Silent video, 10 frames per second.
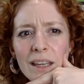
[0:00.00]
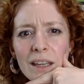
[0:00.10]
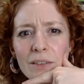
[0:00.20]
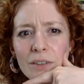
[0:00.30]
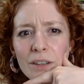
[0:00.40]

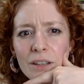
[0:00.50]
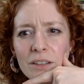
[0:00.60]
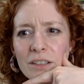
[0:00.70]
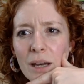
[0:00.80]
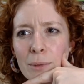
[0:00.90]

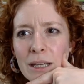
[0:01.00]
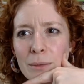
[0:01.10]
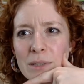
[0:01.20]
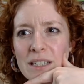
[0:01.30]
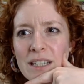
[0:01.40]
Everything's coming
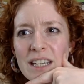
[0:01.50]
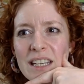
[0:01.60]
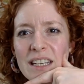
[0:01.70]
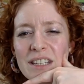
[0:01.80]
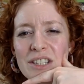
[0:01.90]
up in
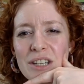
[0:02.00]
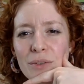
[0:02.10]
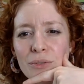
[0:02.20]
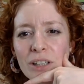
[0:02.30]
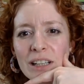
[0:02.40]

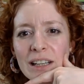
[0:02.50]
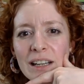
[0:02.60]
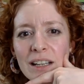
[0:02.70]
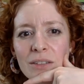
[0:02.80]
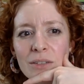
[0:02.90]
different
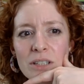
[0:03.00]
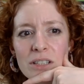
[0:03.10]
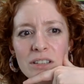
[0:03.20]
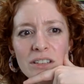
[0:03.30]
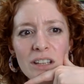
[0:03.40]

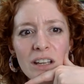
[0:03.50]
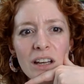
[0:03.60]
languages.